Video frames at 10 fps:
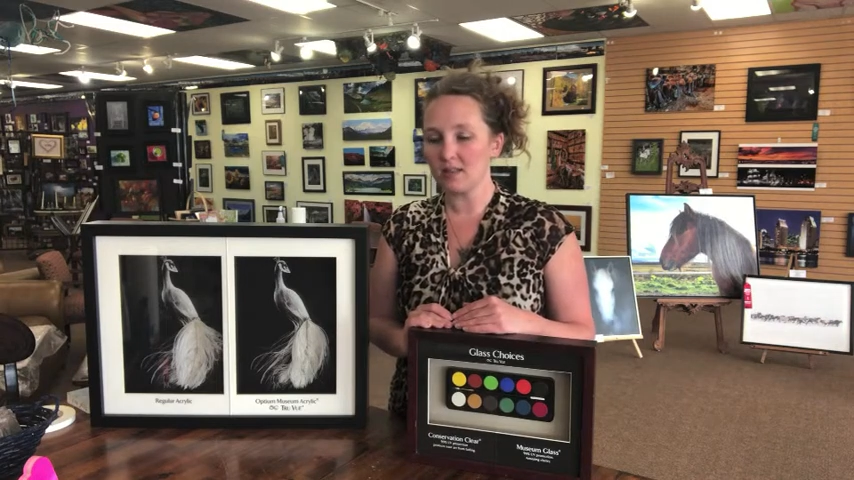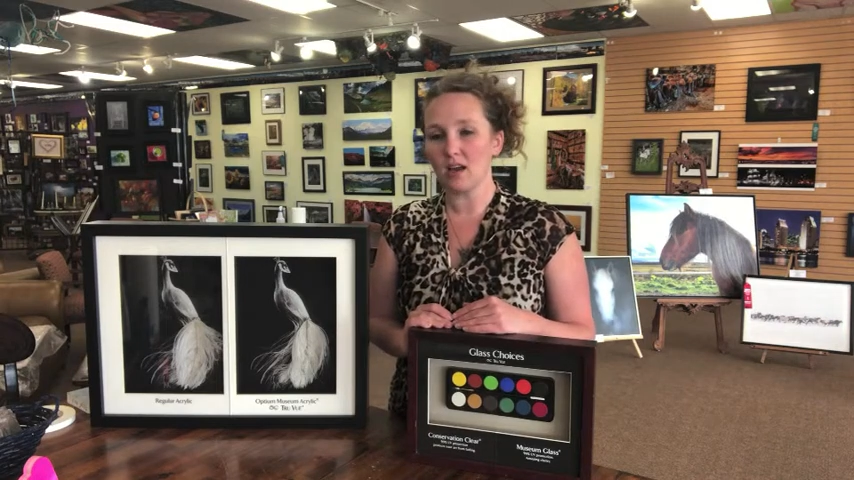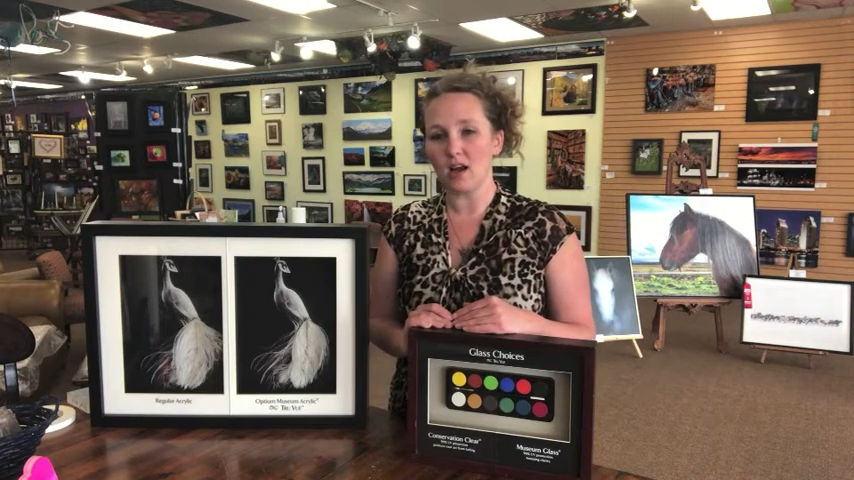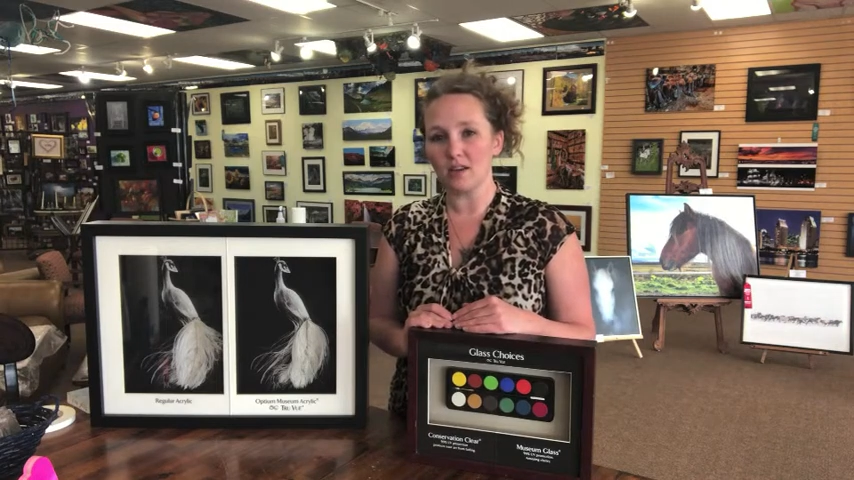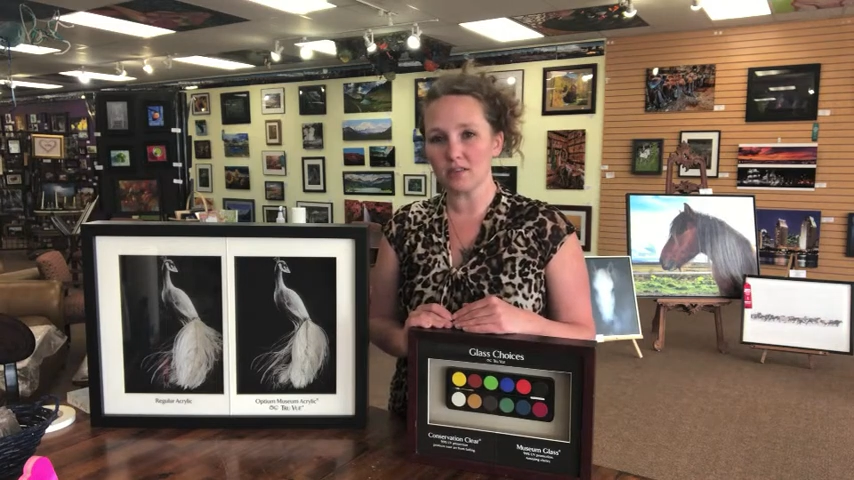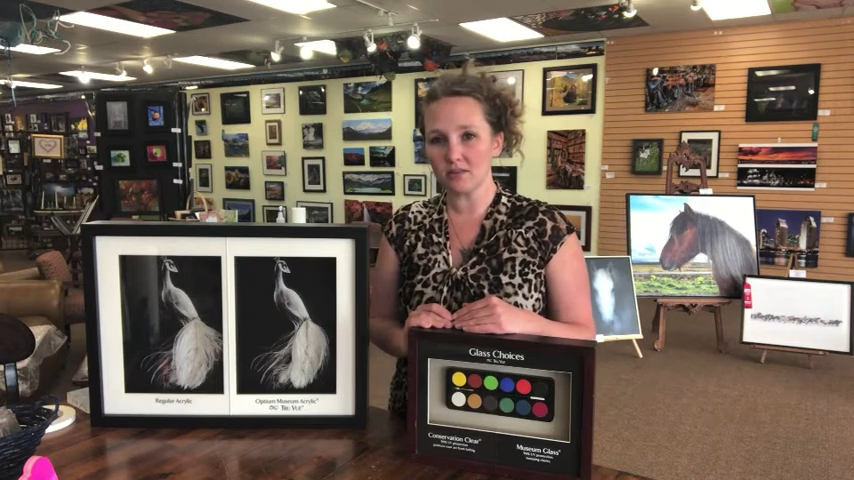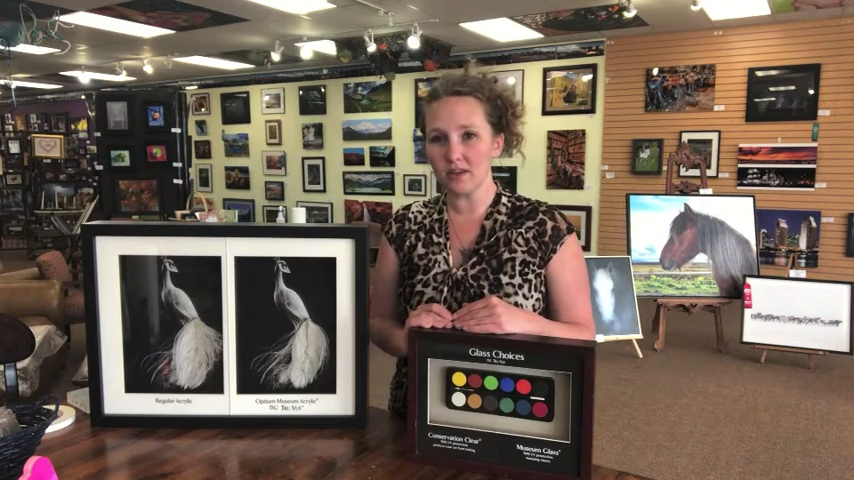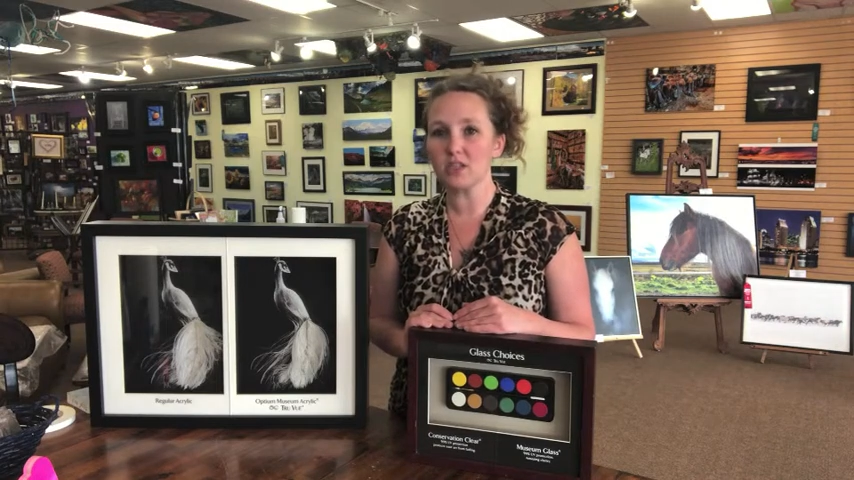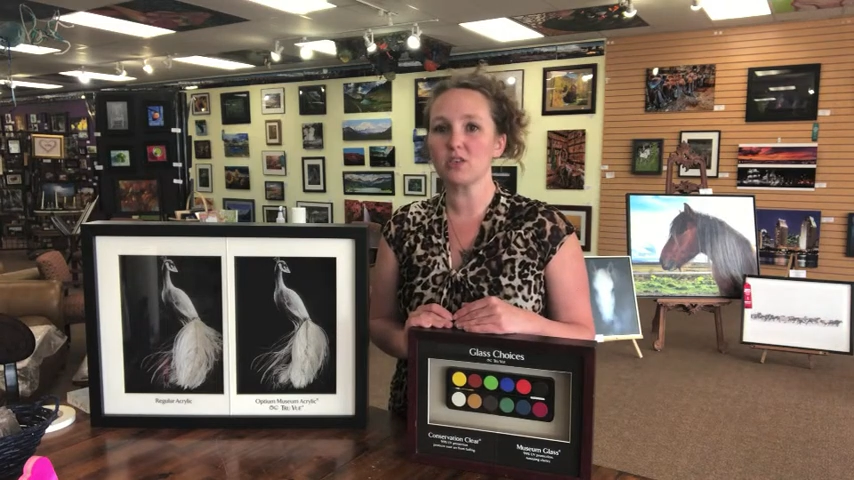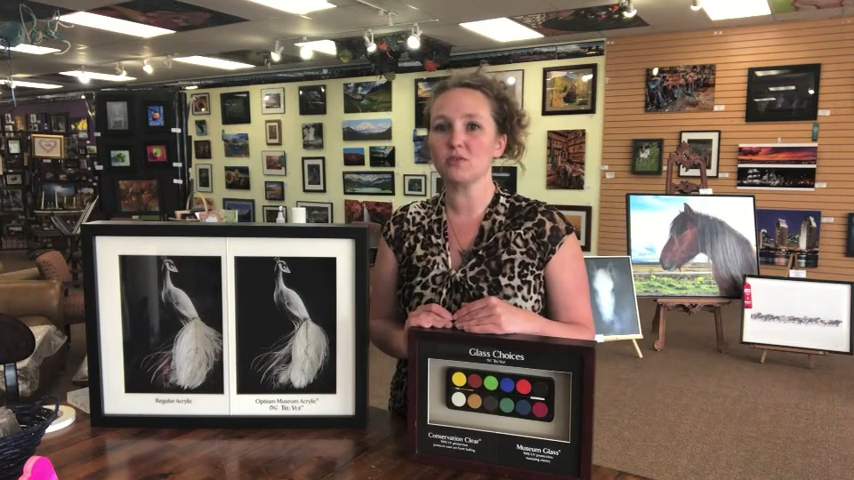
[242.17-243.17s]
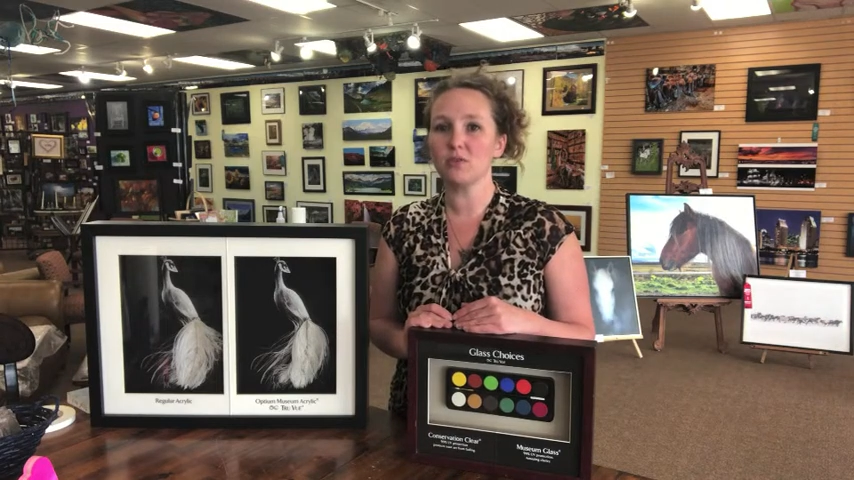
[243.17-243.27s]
the conservation